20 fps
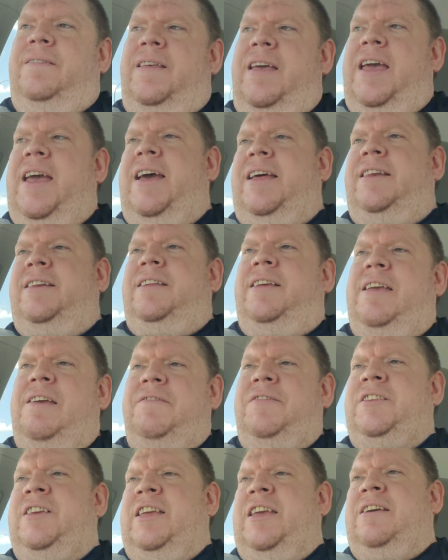And
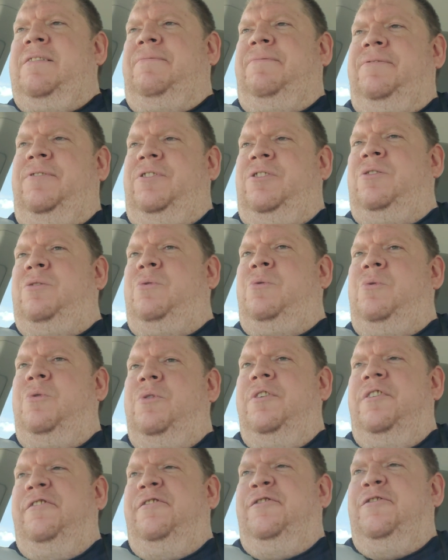even if
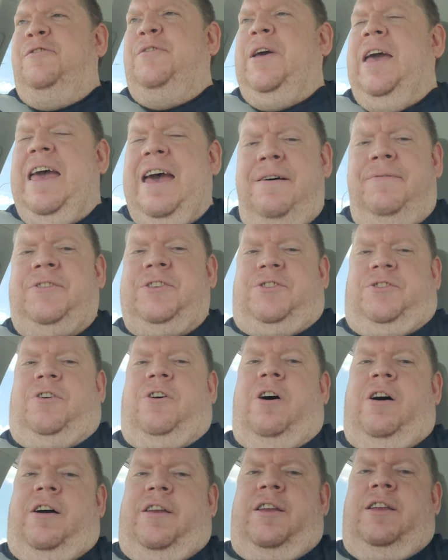you haven't
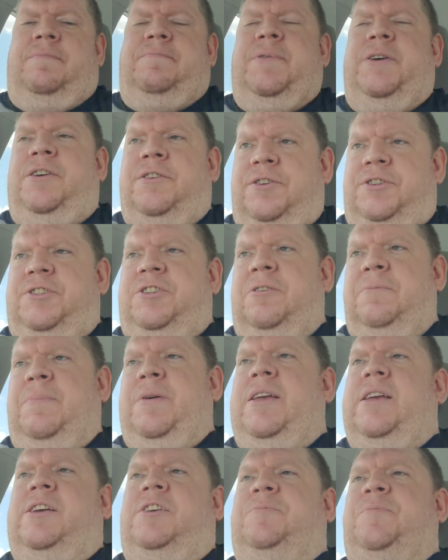caught it, but you're still
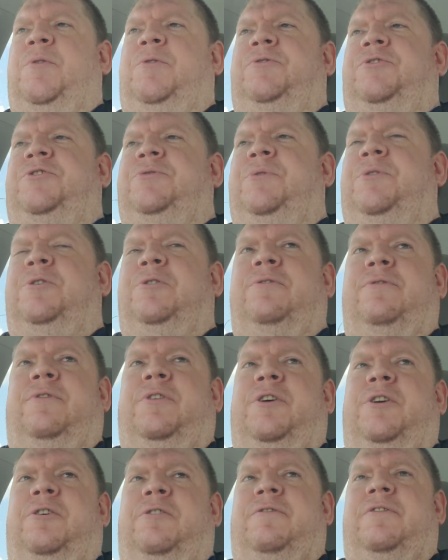being exposed to it
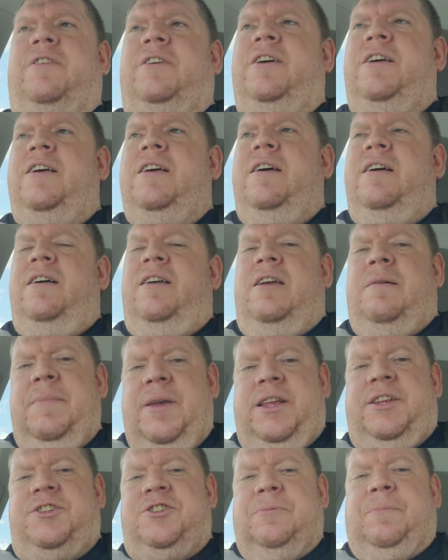over and over, it
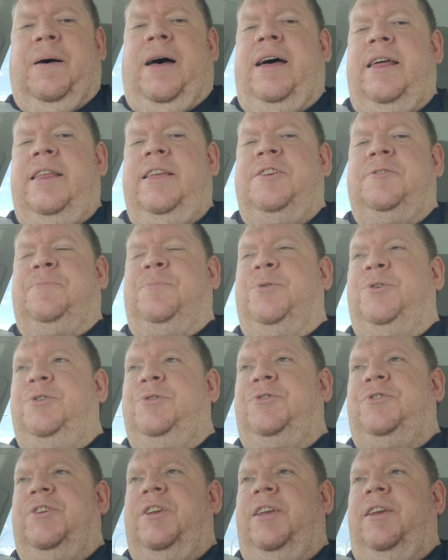means your body is
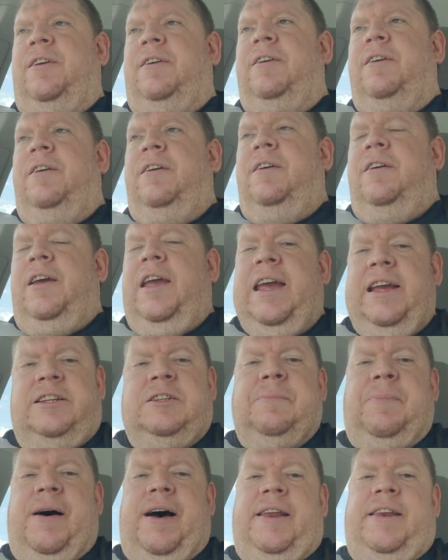producing
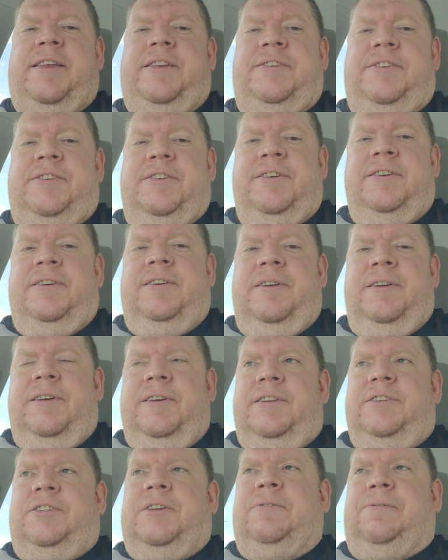antibodies
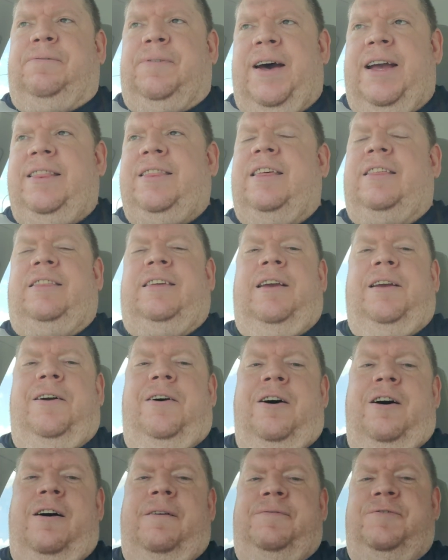to fight the thing
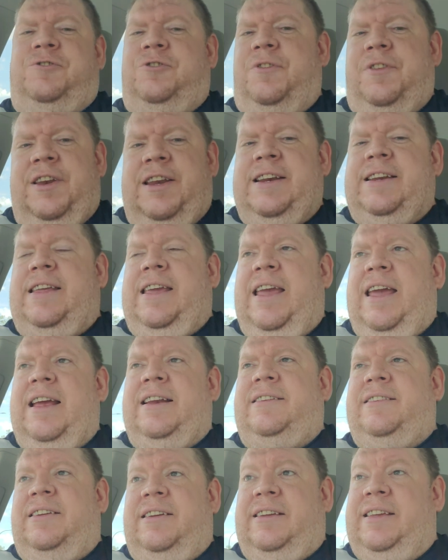off so that it
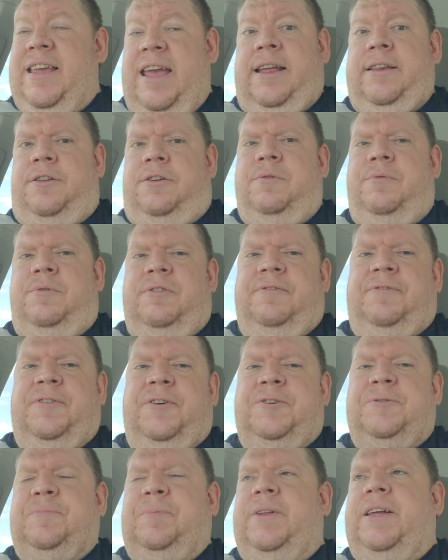can't get you in the
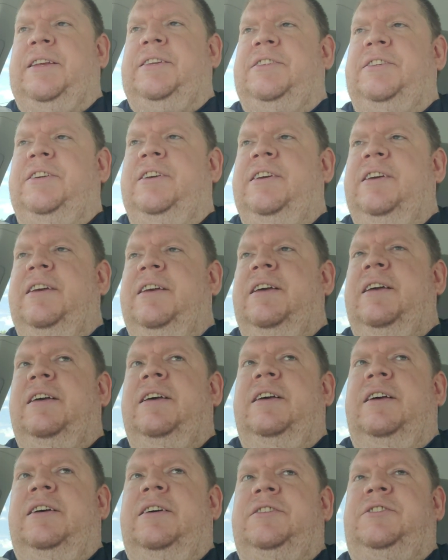first place.
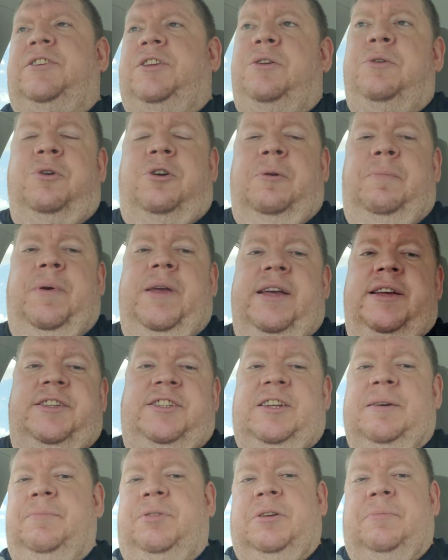So you could be a
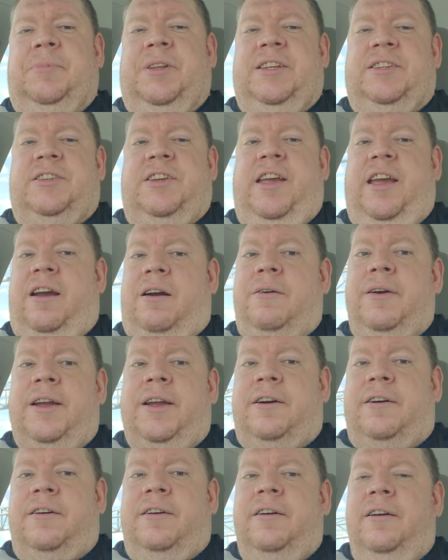symptomless
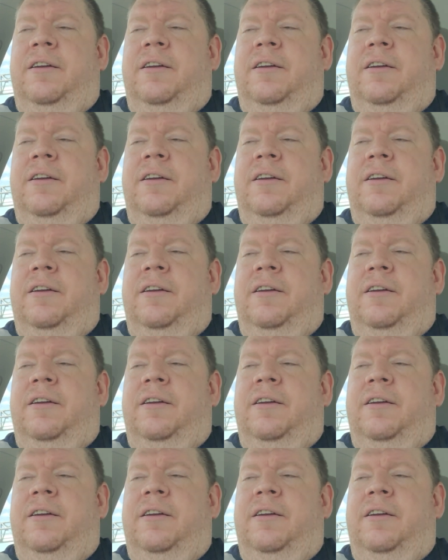carrier.